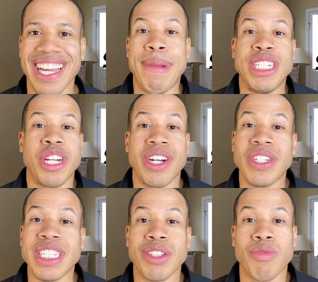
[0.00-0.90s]
My channel
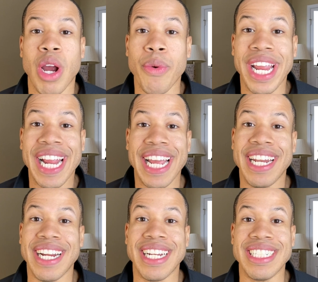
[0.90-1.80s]
is growing and
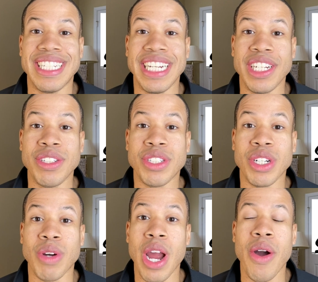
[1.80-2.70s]
it continues to
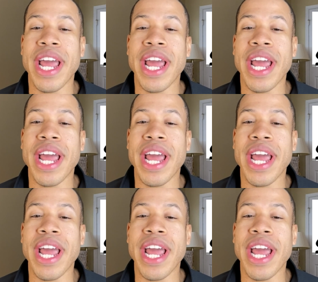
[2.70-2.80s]
grow,